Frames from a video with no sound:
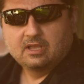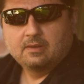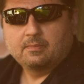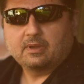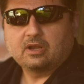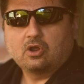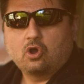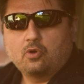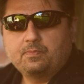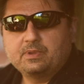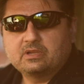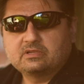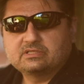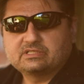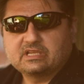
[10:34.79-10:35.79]
but I hope
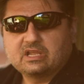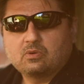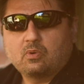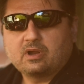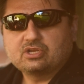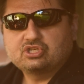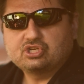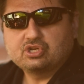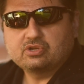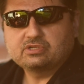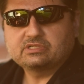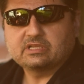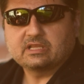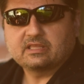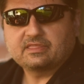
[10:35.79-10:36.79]
you can see why
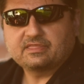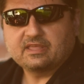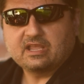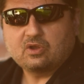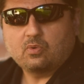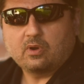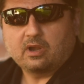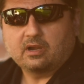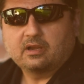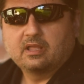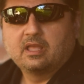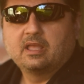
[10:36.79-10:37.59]
choosing Thinkware